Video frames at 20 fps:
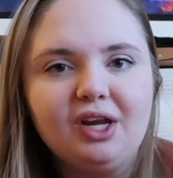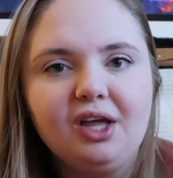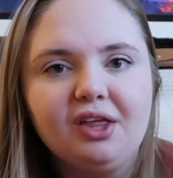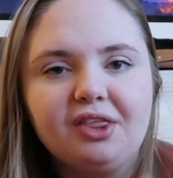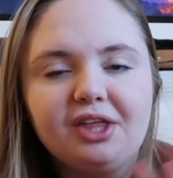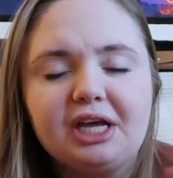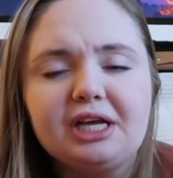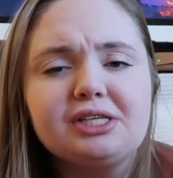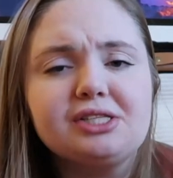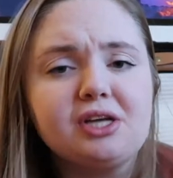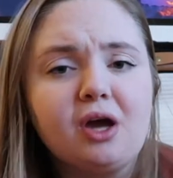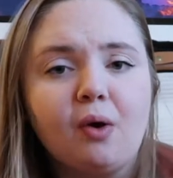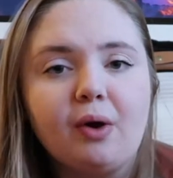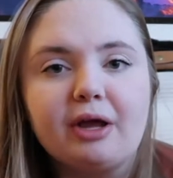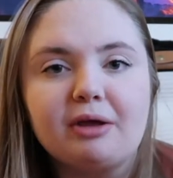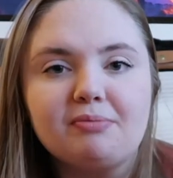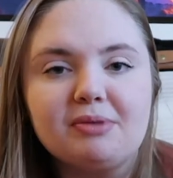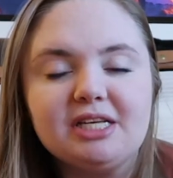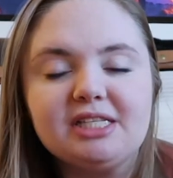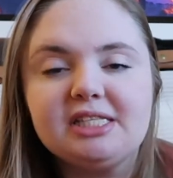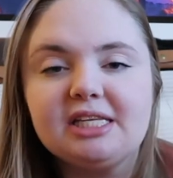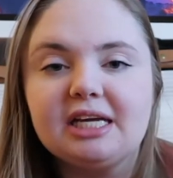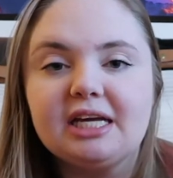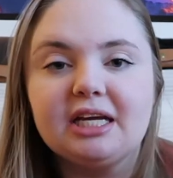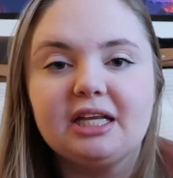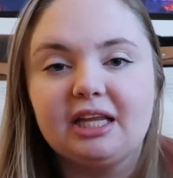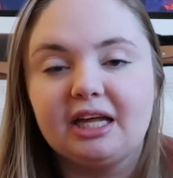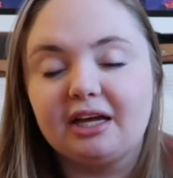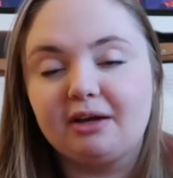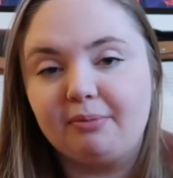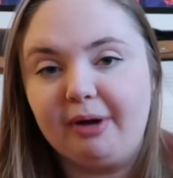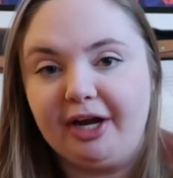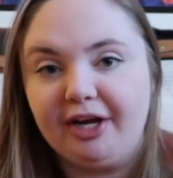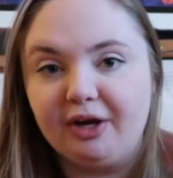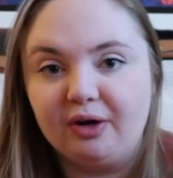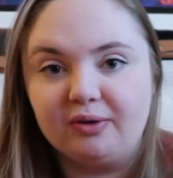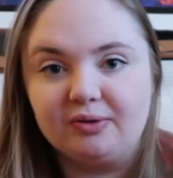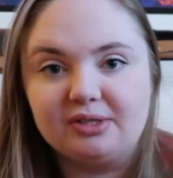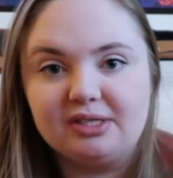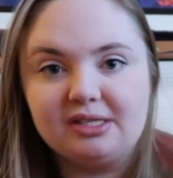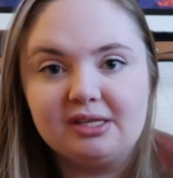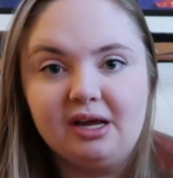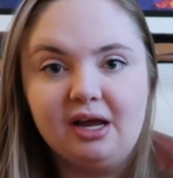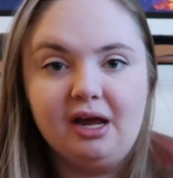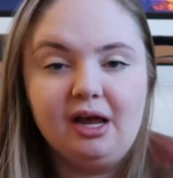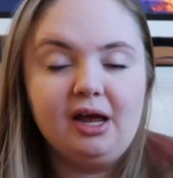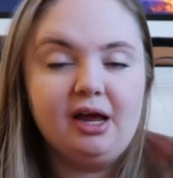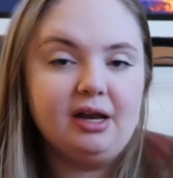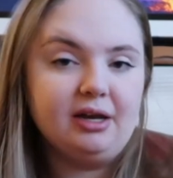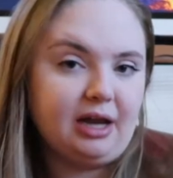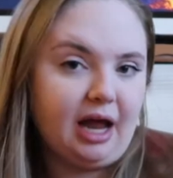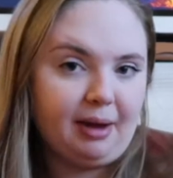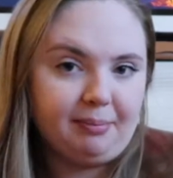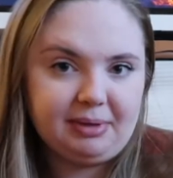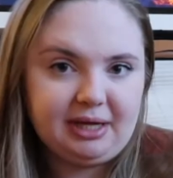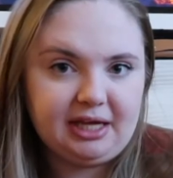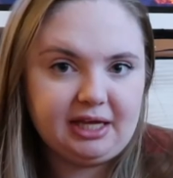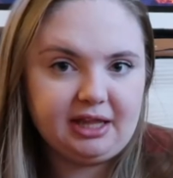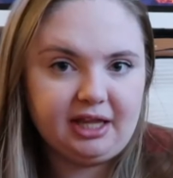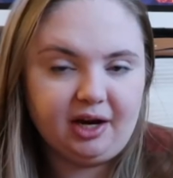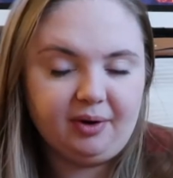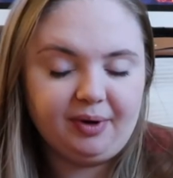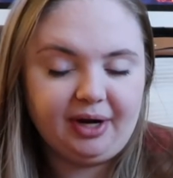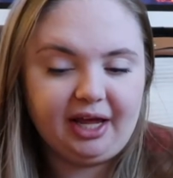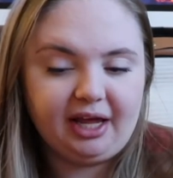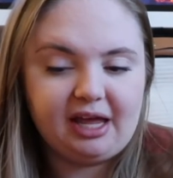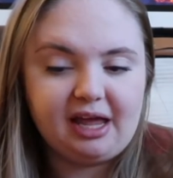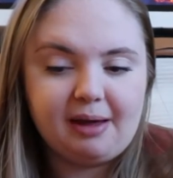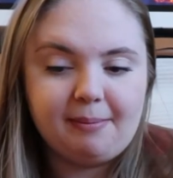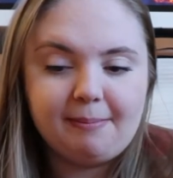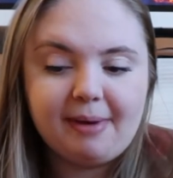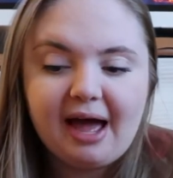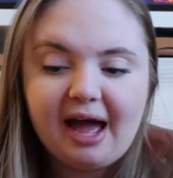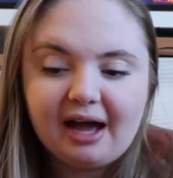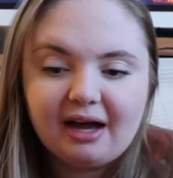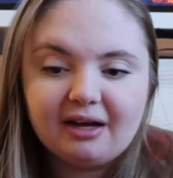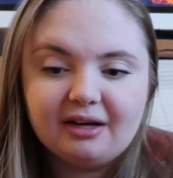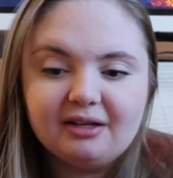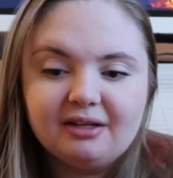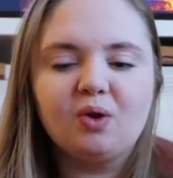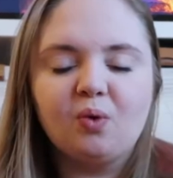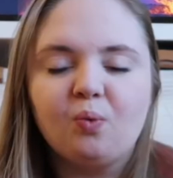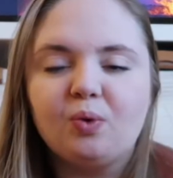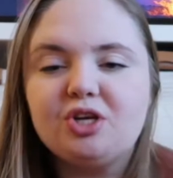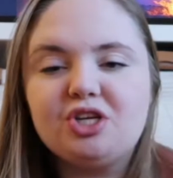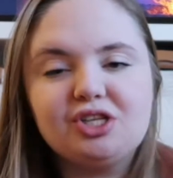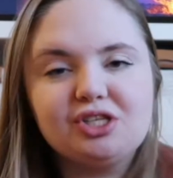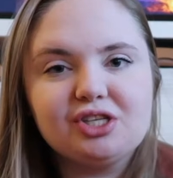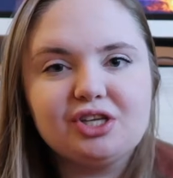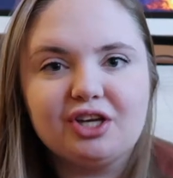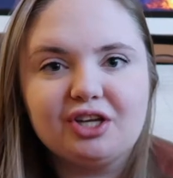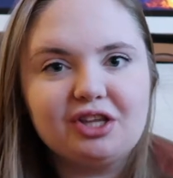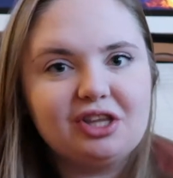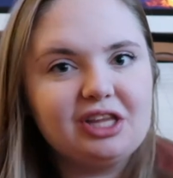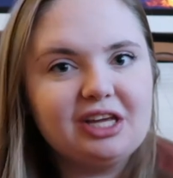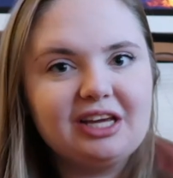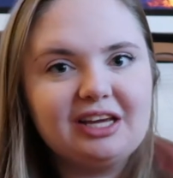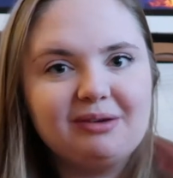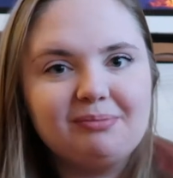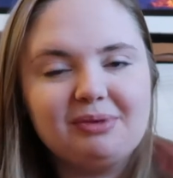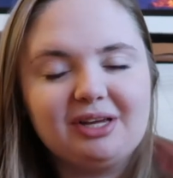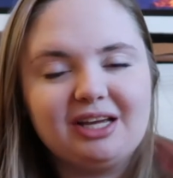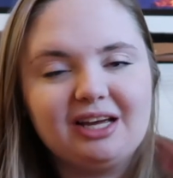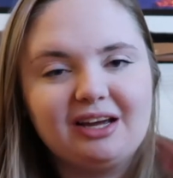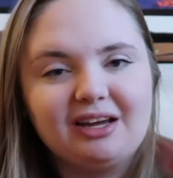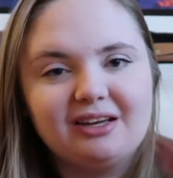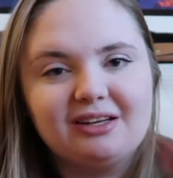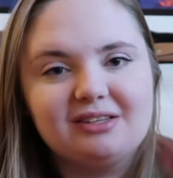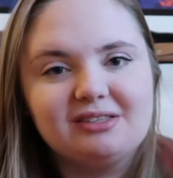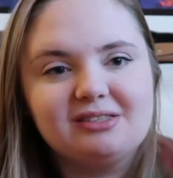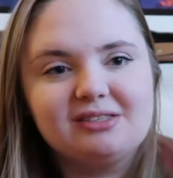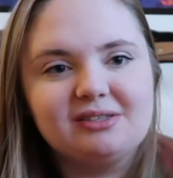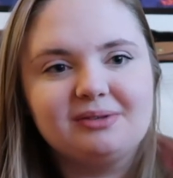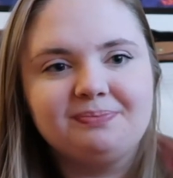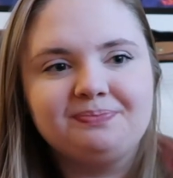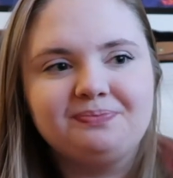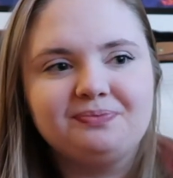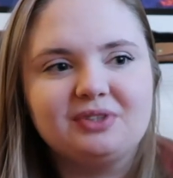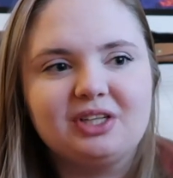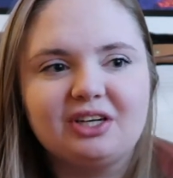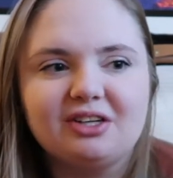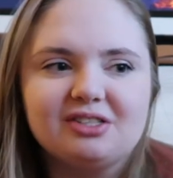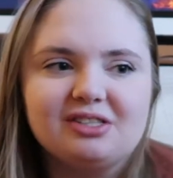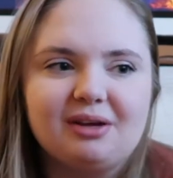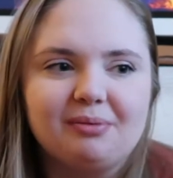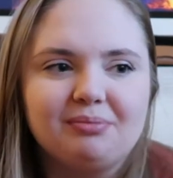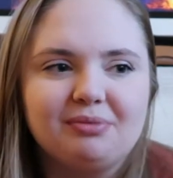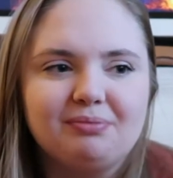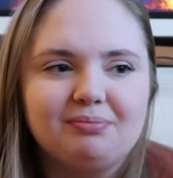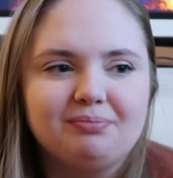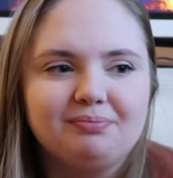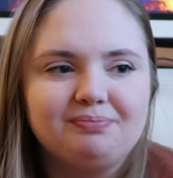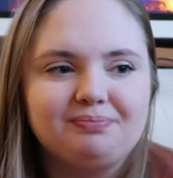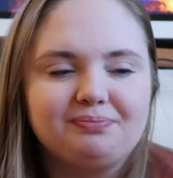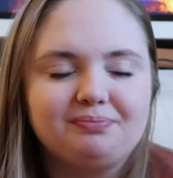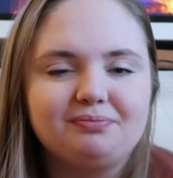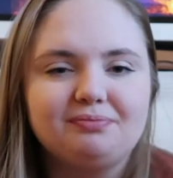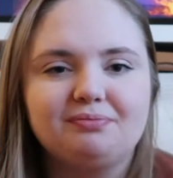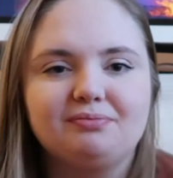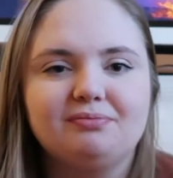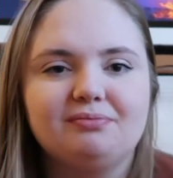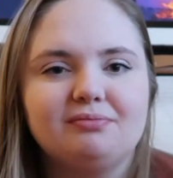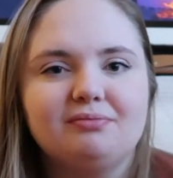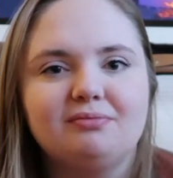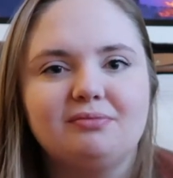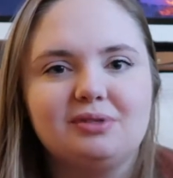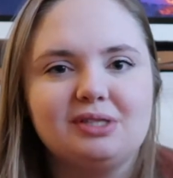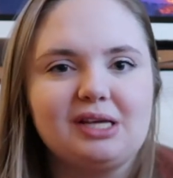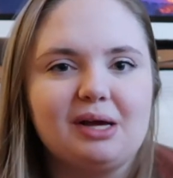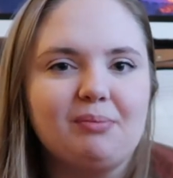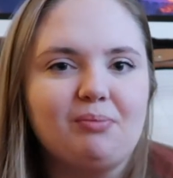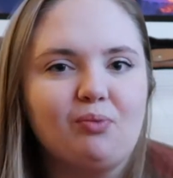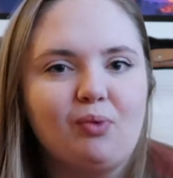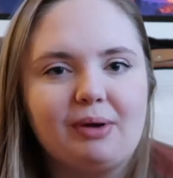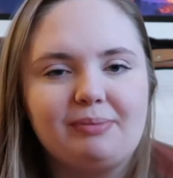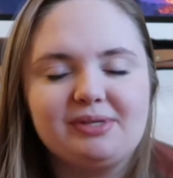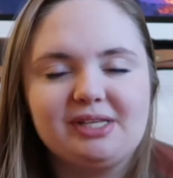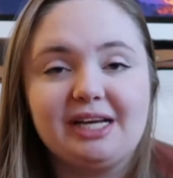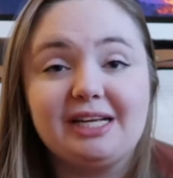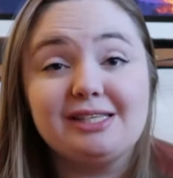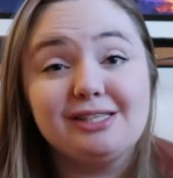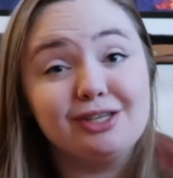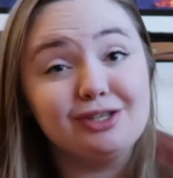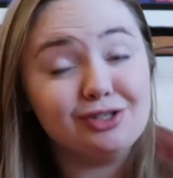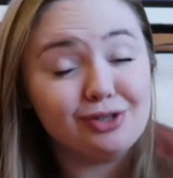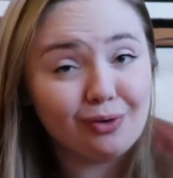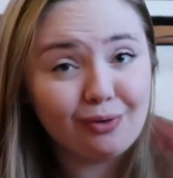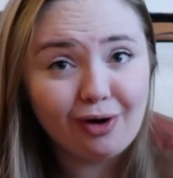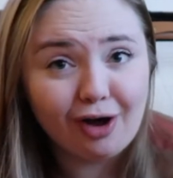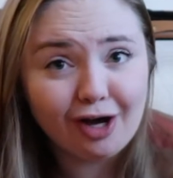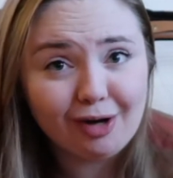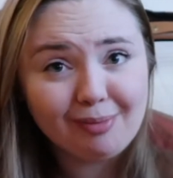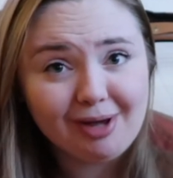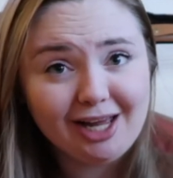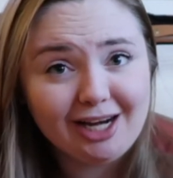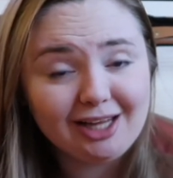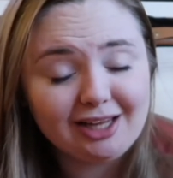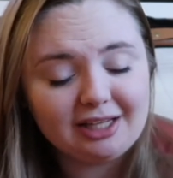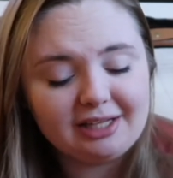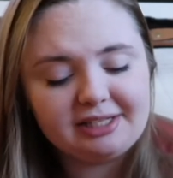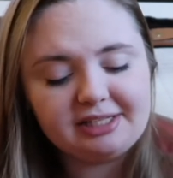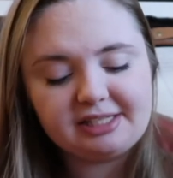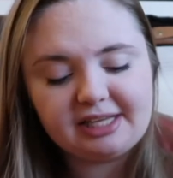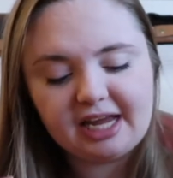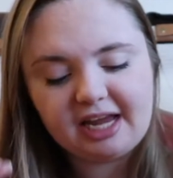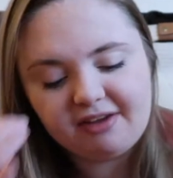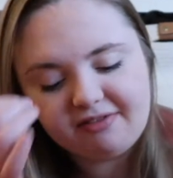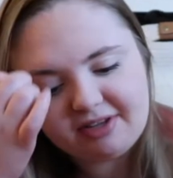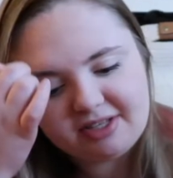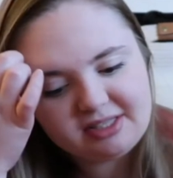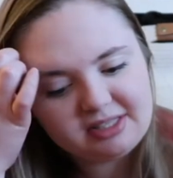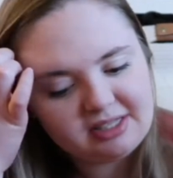things going missing, like my notes not being there when I came back, which is a good thing because there are some websites that don't automatically save. It